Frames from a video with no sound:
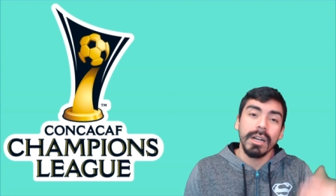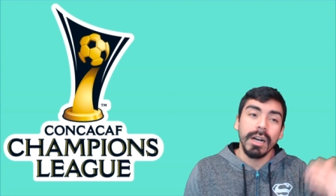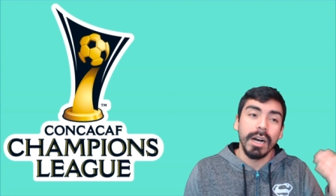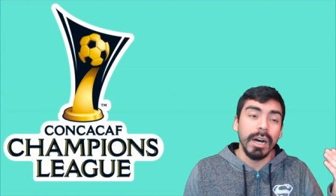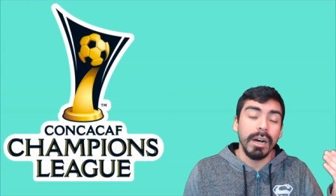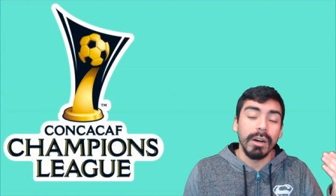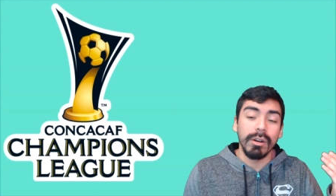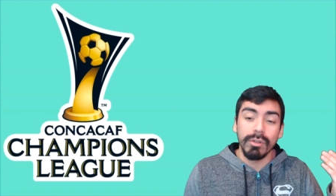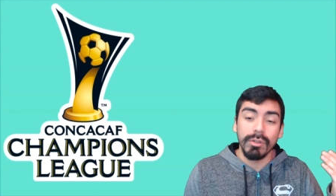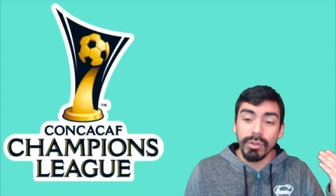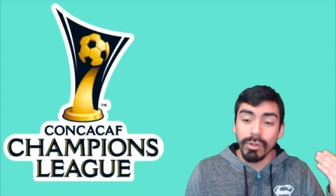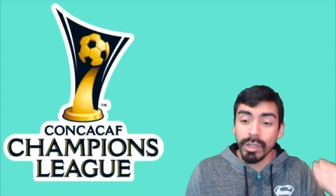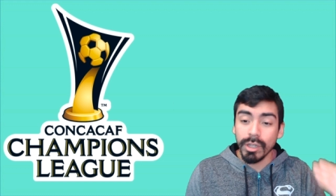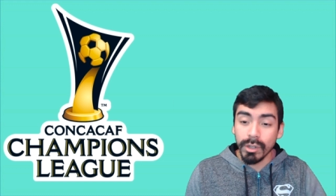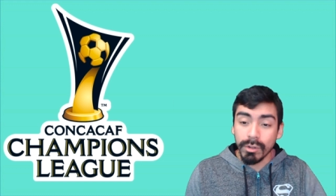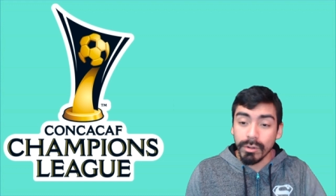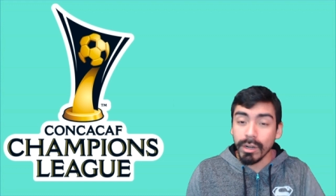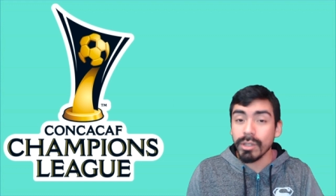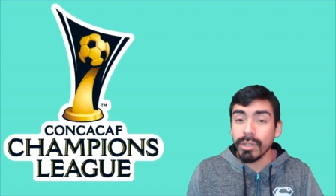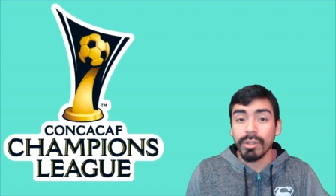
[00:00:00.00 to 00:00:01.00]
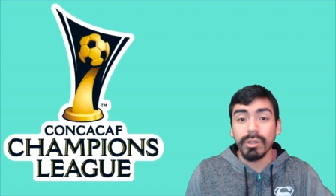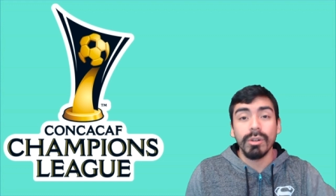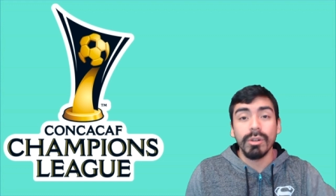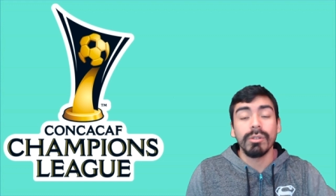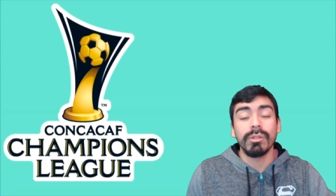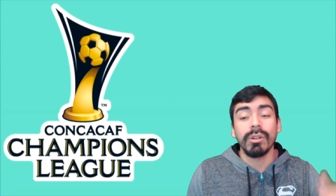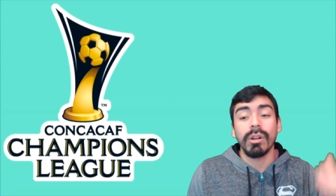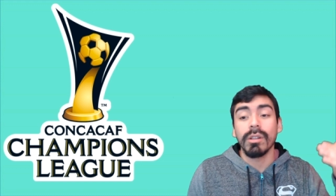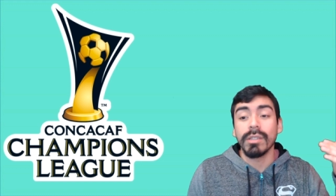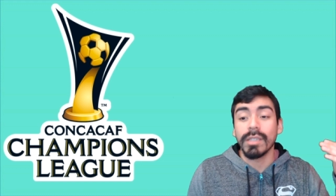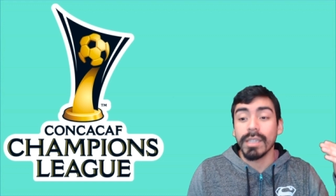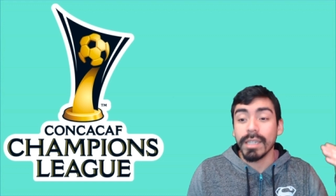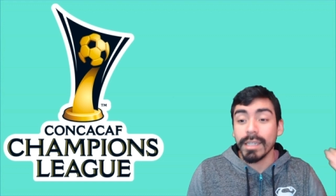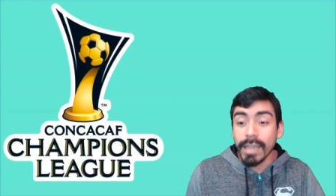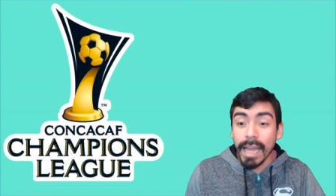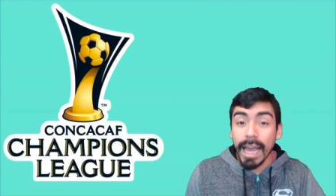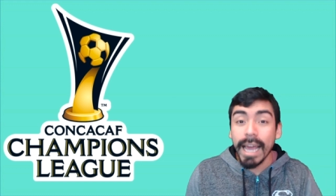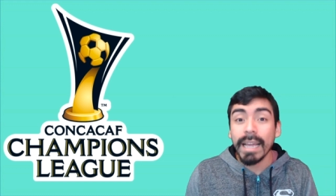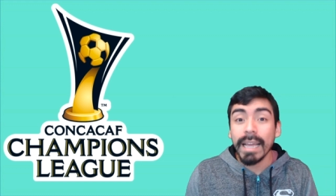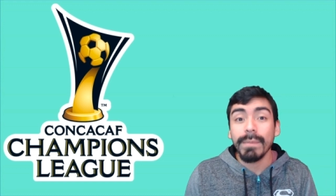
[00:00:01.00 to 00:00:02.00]
Uh, Julian Gressel, Darlington
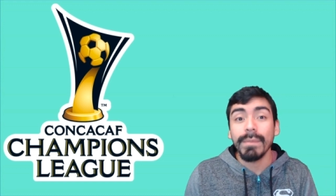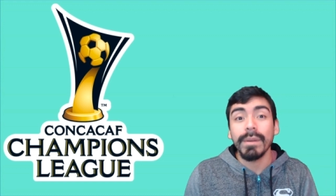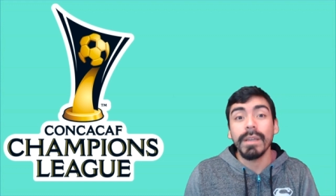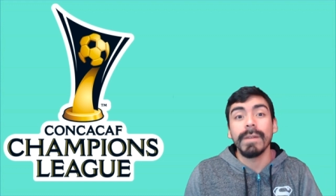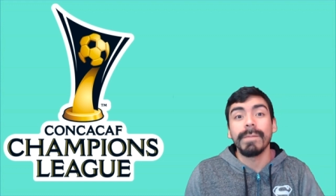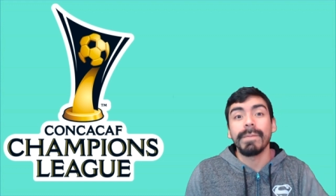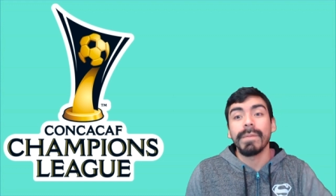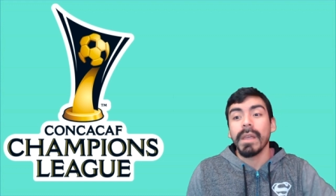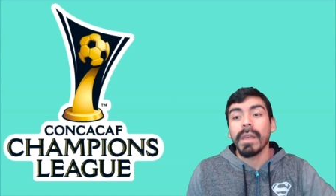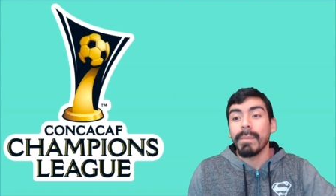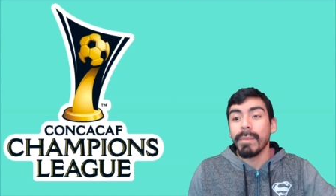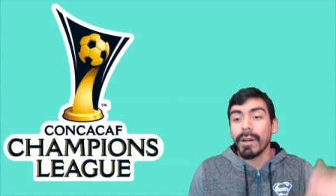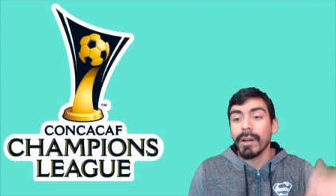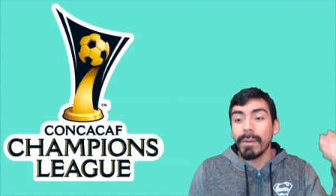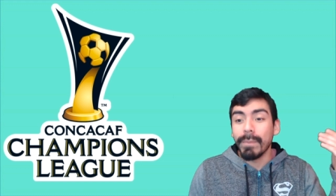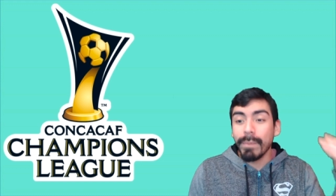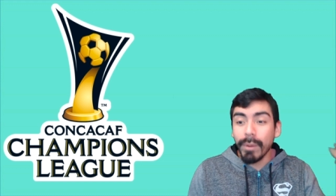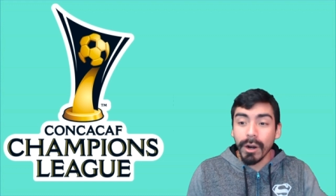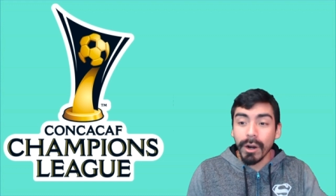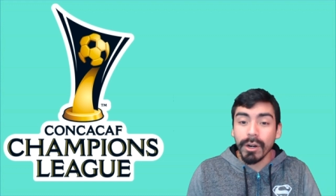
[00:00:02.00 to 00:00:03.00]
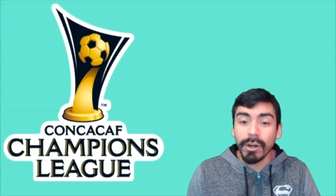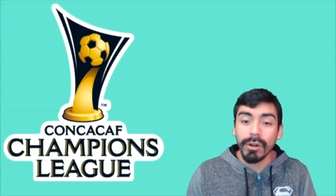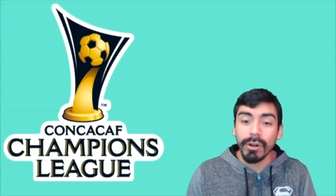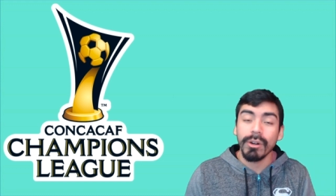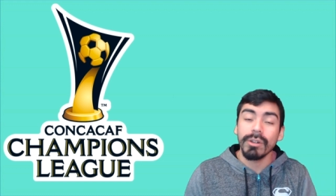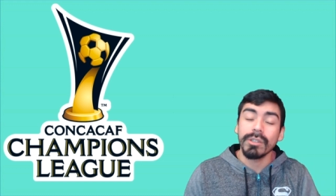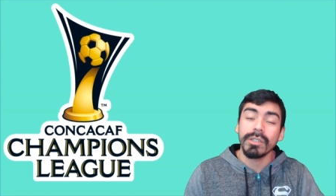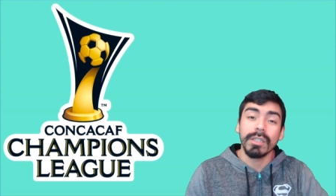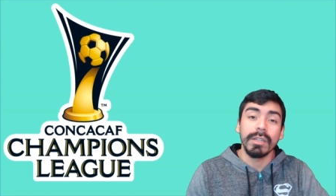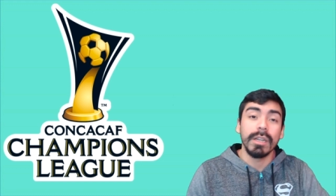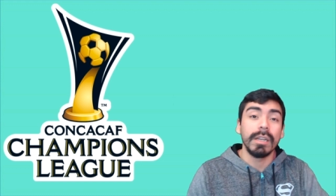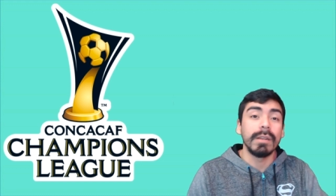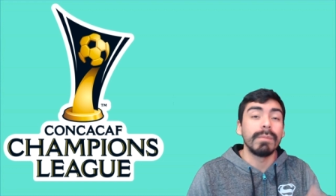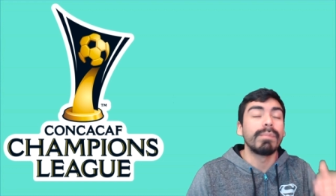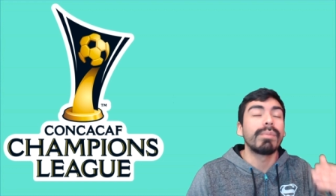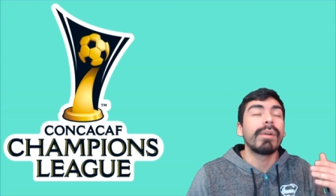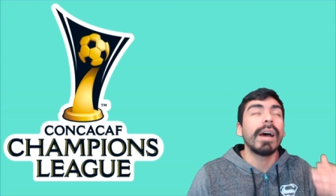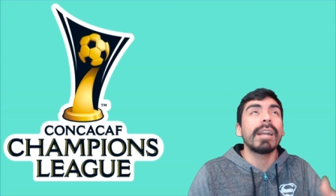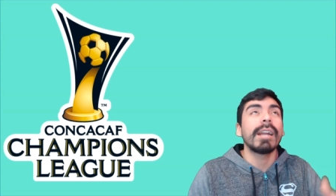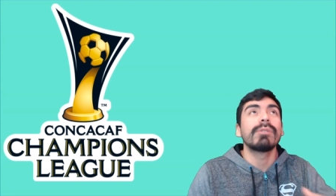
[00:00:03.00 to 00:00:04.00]
Nagbe, Michael Parkhurst,
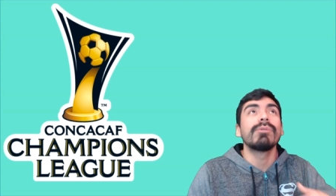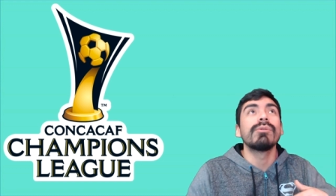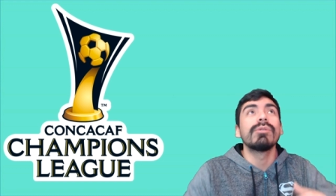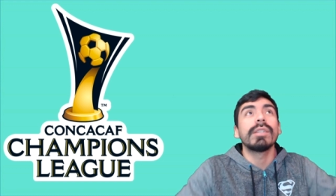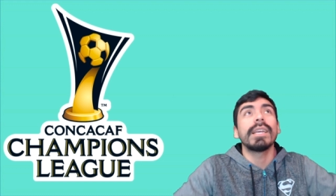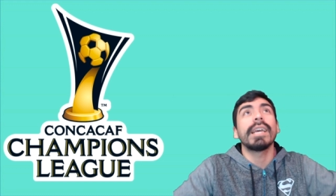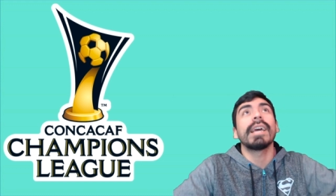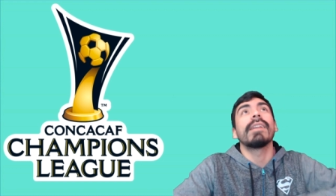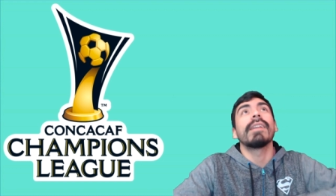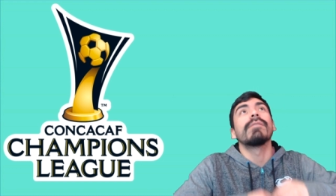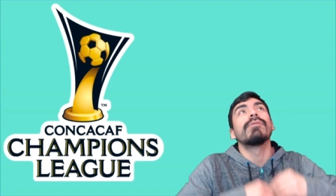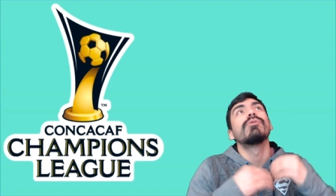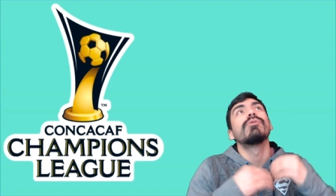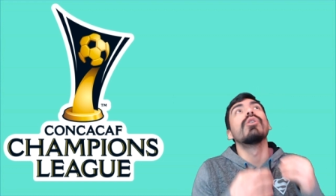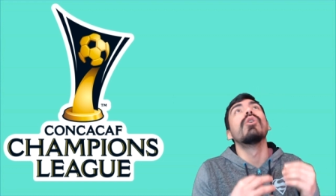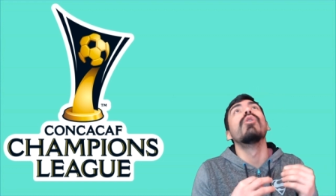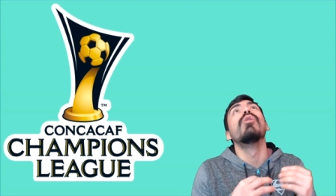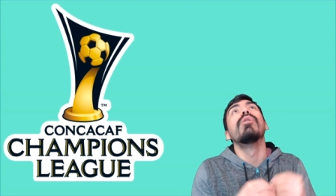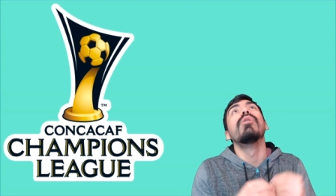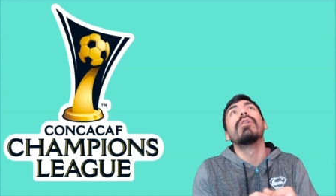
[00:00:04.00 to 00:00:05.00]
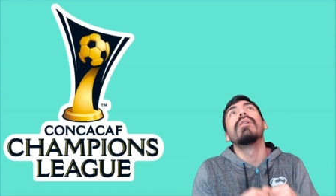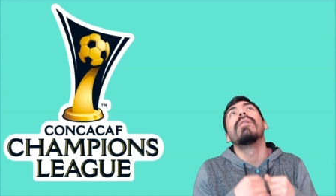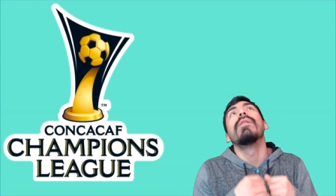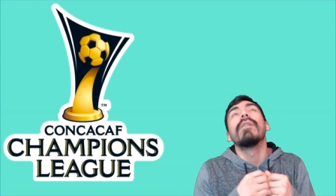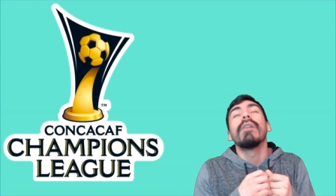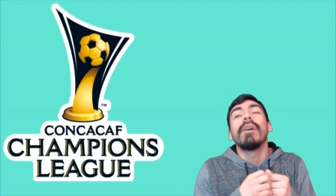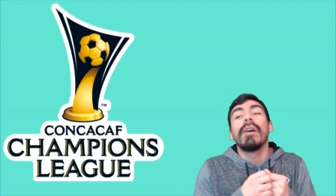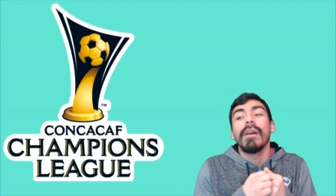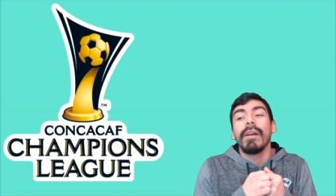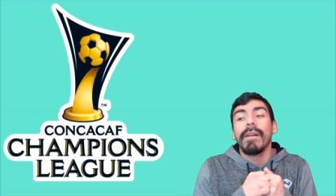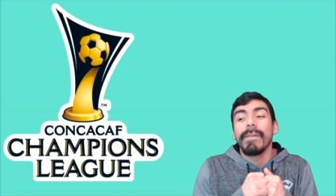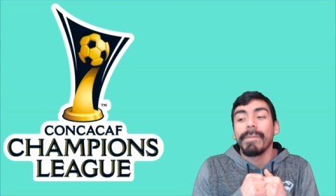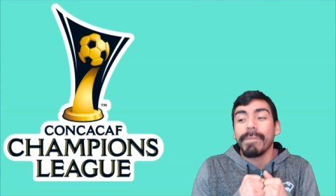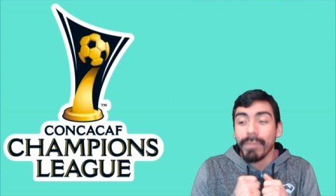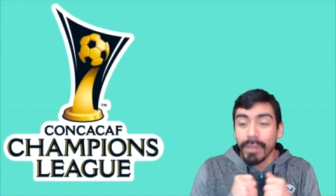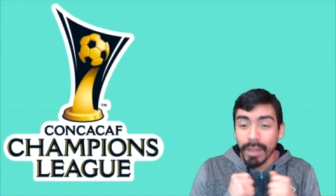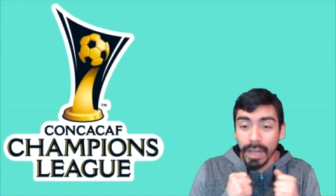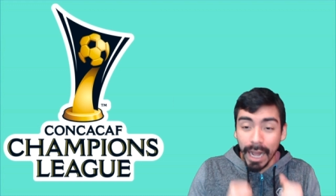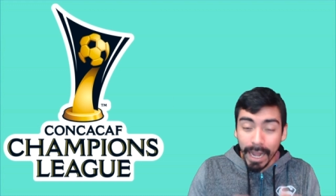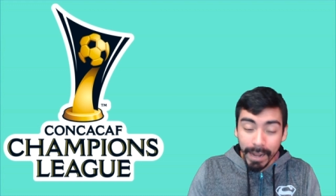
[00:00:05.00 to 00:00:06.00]
and Brad Guzan. Dude,
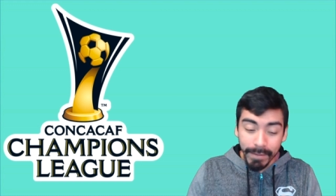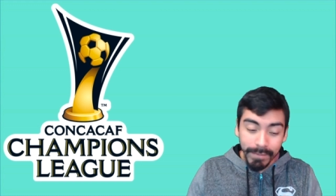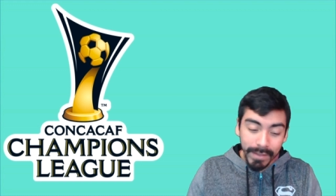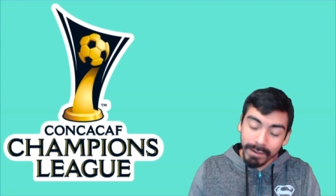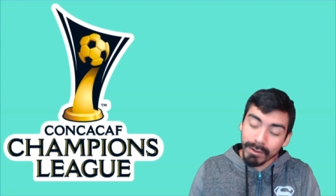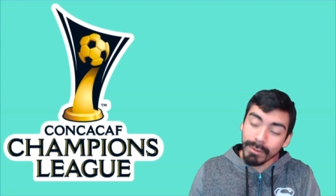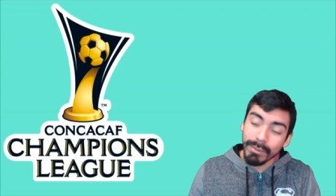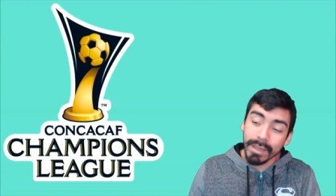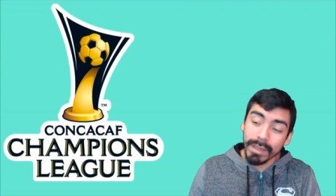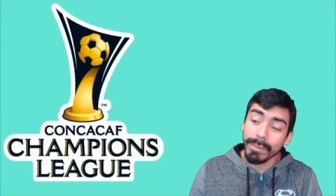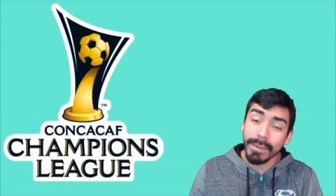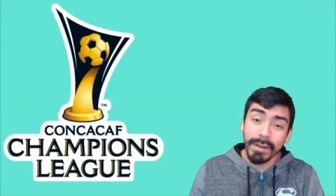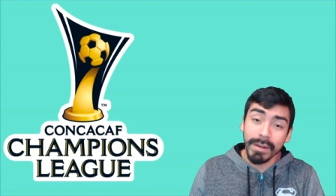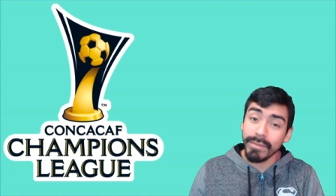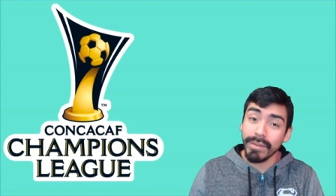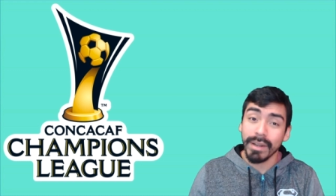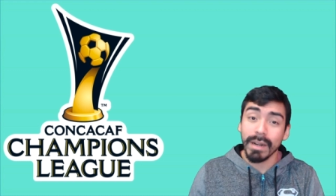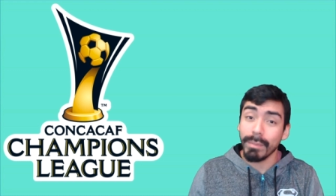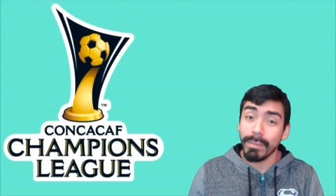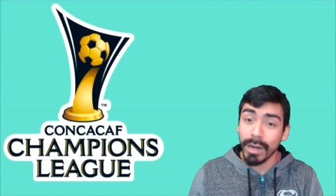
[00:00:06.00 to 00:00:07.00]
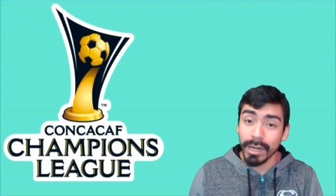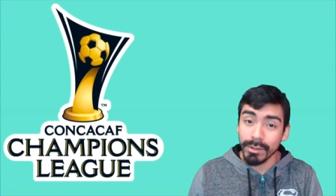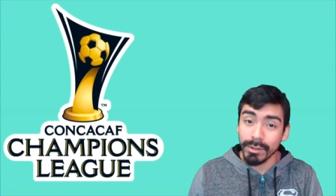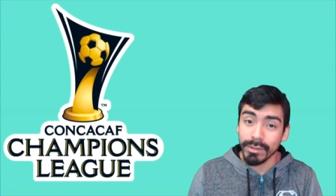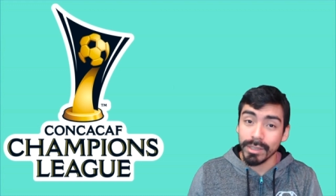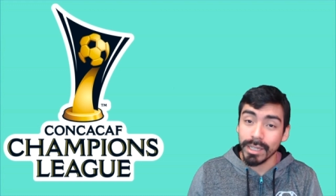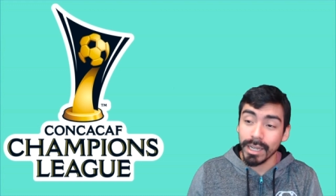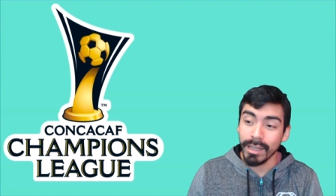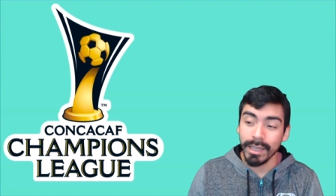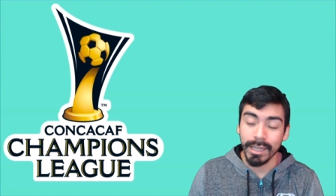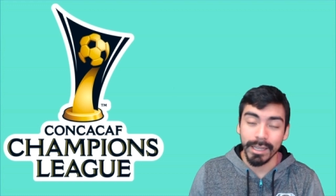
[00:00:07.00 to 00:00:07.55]
I have never really been a fan of Brad Guzan.